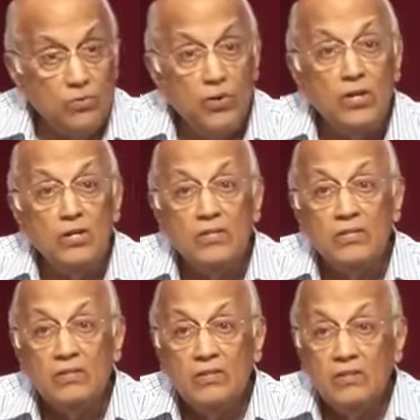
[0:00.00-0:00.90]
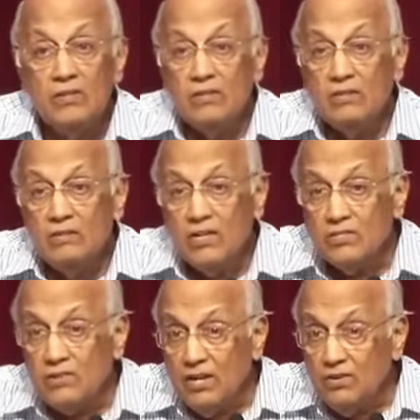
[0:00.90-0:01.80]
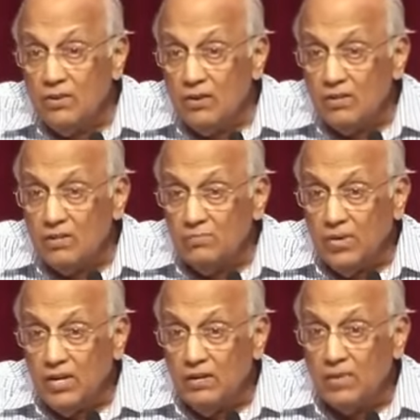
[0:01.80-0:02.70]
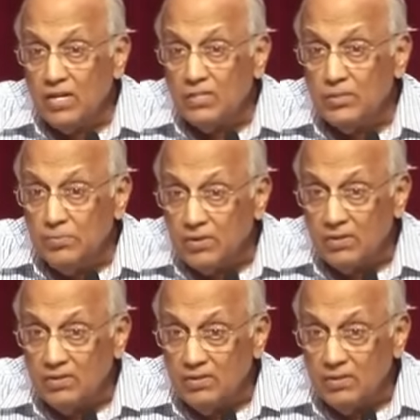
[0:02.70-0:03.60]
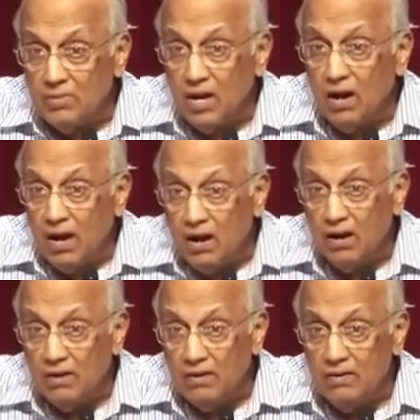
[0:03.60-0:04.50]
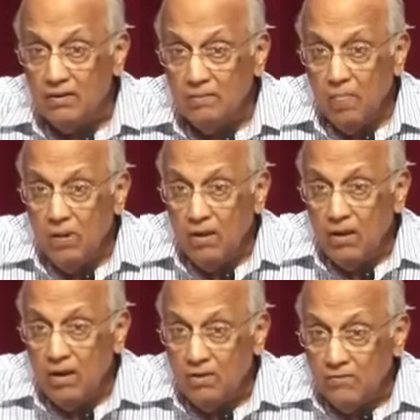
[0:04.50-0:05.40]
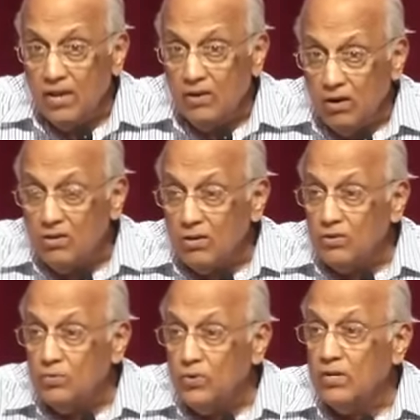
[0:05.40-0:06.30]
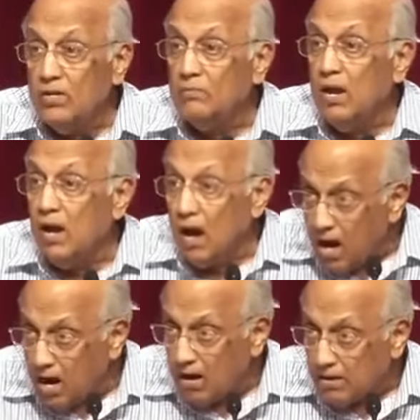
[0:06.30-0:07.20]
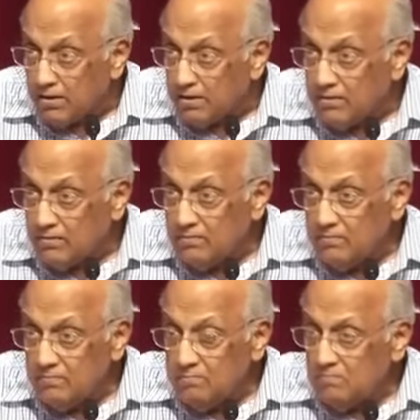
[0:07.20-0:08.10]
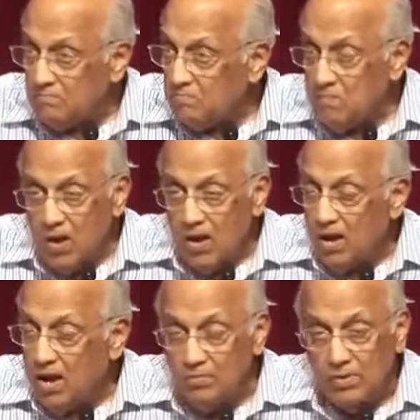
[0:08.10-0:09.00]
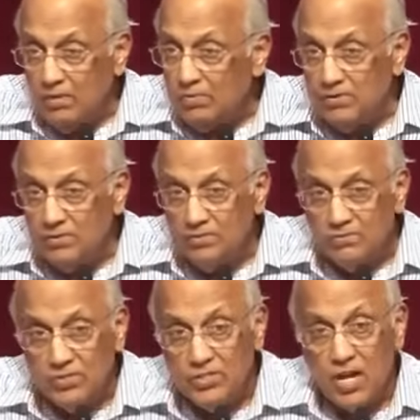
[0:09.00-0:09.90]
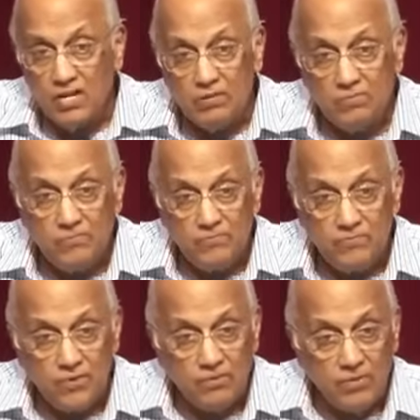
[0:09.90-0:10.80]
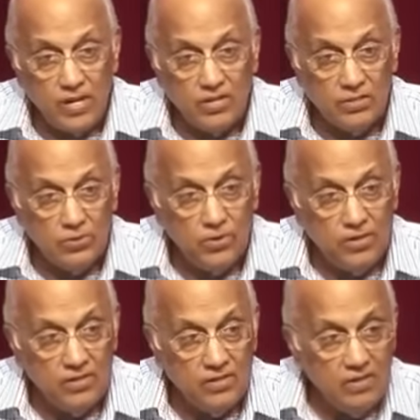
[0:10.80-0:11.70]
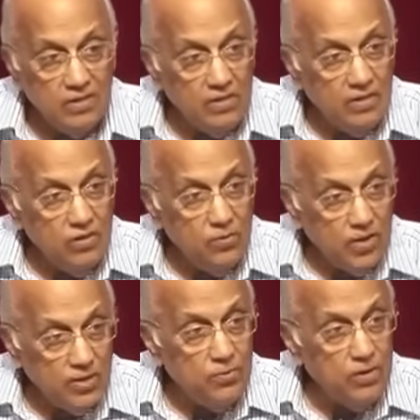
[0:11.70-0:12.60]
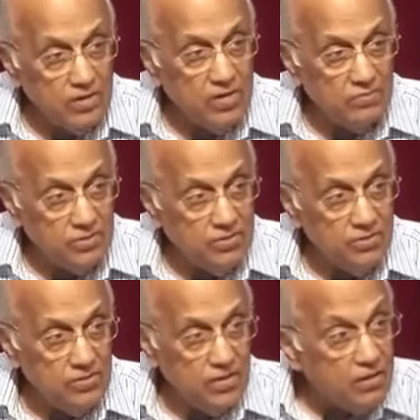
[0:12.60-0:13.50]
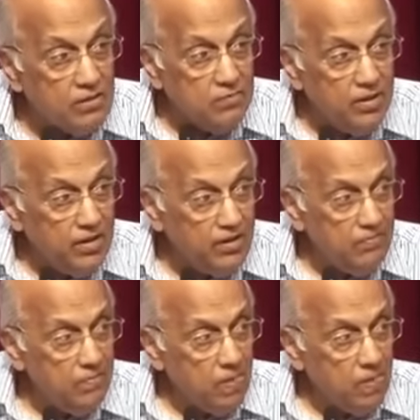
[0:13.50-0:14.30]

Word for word: the world that's trying to conquer me in my spirit, in my heart. And if I conquer the world in my heart, I'll be able to stand firm against the world when the world comes to hurt me